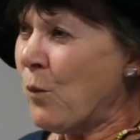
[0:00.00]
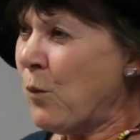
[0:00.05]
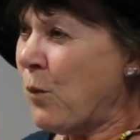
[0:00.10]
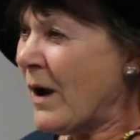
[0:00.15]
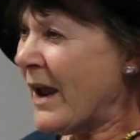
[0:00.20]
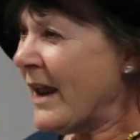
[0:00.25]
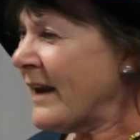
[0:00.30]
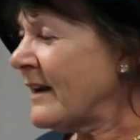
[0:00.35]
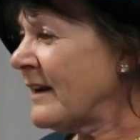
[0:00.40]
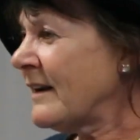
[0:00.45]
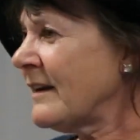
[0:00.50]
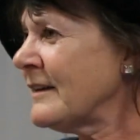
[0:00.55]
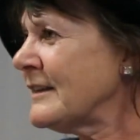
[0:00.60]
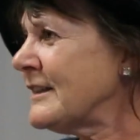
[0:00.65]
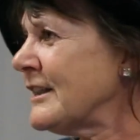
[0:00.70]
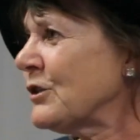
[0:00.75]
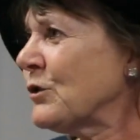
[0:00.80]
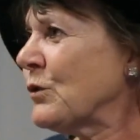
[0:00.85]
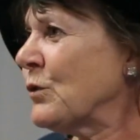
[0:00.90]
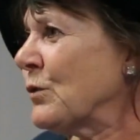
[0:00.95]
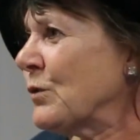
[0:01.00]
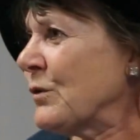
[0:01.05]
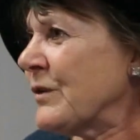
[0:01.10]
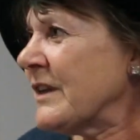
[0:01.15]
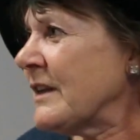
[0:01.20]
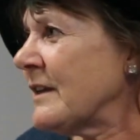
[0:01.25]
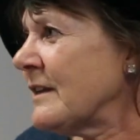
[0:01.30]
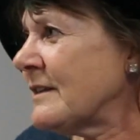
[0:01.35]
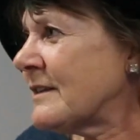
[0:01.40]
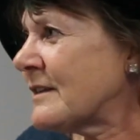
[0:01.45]
When did all
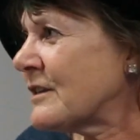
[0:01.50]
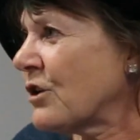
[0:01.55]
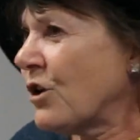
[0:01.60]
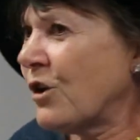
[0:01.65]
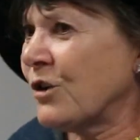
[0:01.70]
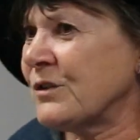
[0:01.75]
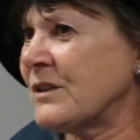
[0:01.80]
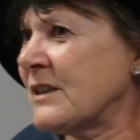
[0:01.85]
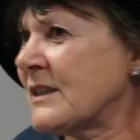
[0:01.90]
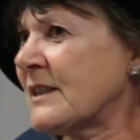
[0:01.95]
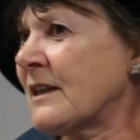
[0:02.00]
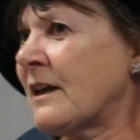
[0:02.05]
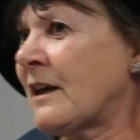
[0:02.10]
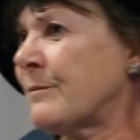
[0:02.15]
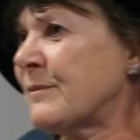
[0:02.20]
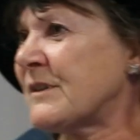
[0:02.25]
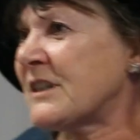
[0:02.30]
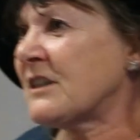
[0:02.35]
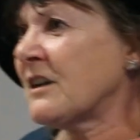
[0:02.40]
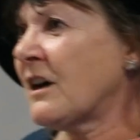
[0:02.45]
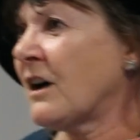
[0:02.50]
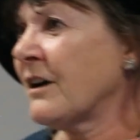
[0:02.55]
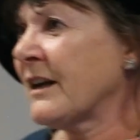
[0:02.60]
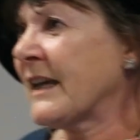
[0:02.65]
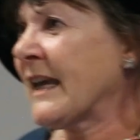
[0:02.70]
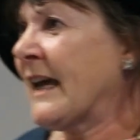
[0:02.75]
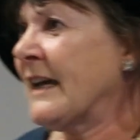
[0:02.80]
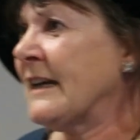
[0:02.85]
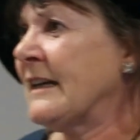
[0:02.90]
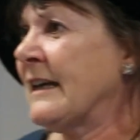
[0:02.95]
these concepts start
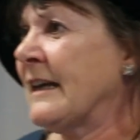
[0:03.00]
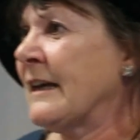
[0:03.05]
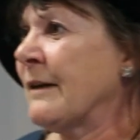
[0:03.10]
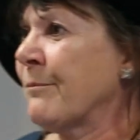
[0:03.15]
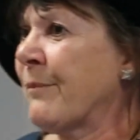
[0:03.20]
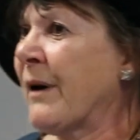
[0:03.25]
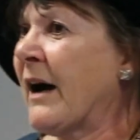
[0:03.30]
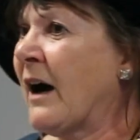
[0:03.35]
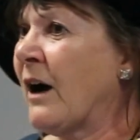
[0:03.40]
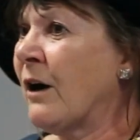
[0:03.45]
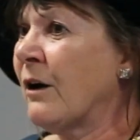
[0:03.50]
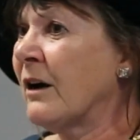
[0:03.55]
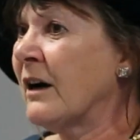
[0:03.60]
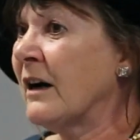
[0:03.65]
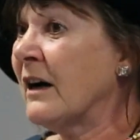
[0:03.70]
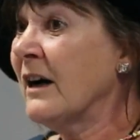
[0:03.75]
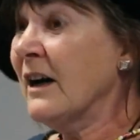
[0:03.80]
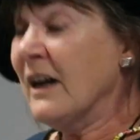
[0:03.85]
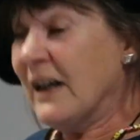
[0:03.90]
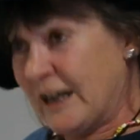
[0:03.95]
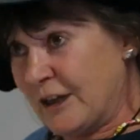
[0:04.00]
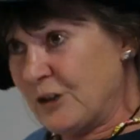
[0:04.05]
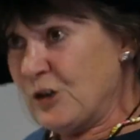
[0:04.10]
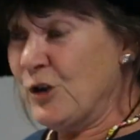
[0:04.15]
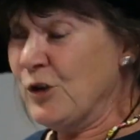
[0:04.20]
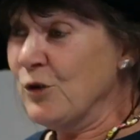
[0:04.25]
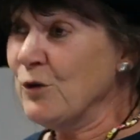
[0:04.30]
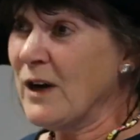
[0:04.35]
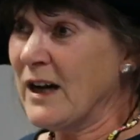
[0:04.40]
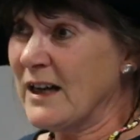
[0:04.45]
gaining power, and
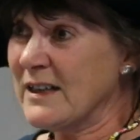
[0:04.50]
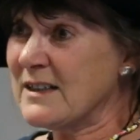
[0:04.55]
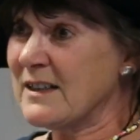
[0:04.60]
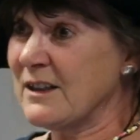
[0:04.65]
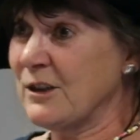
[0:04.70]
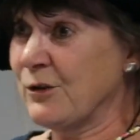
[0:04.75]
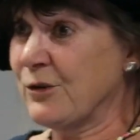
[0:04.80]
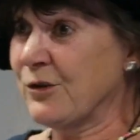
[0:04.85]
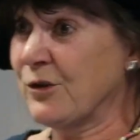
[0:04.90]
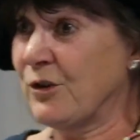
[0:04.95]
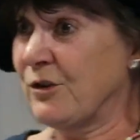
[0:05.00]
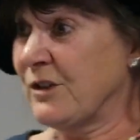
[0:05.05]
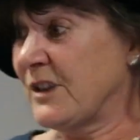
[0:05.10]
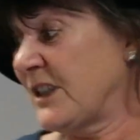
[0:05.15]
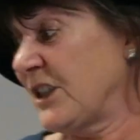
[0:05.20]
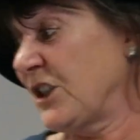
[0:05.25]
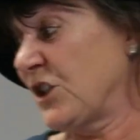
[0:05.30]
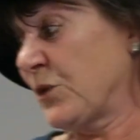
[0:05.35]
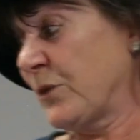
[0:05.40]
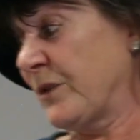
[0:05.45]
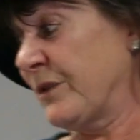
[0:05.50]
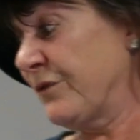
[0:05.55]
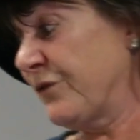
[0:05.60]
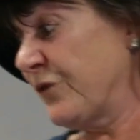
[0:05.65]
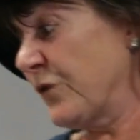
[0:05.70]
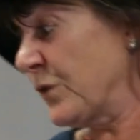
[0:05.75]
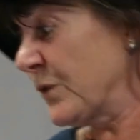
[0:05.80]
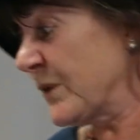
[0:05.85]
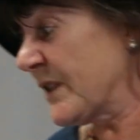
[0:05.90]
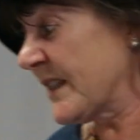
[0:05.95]
who has the authority to
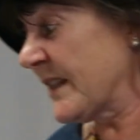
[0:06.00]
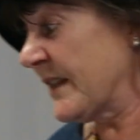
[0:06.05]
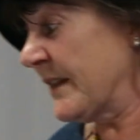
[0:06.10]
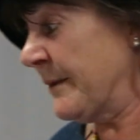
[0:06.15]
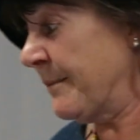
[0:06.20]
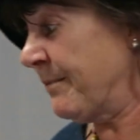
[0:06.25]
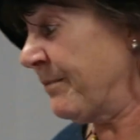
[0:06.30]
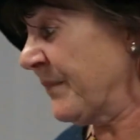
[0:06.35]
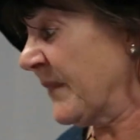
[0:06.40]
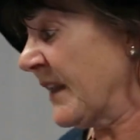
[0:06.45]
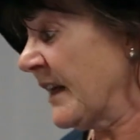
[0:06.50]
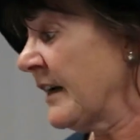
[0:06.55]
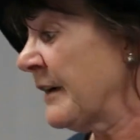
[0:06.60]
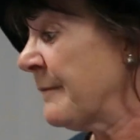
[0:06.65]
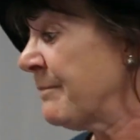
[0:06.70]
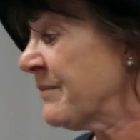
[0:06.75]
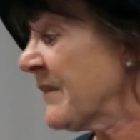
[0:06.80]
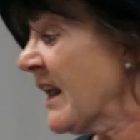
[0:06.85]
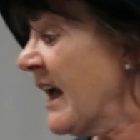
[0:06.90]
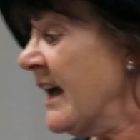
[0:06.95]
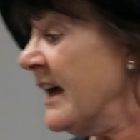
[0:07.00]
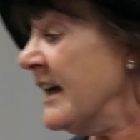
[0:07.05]
enforce them?